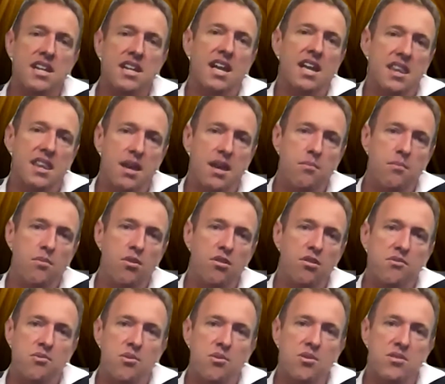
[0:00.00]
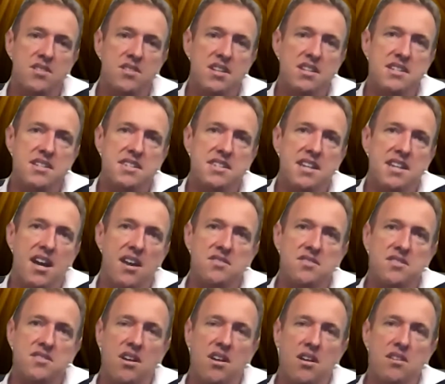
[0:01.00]
and then moved through to the
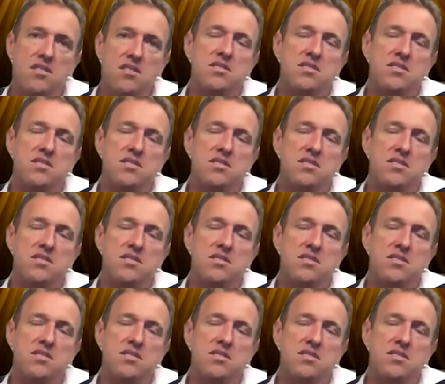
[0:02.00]
sales side,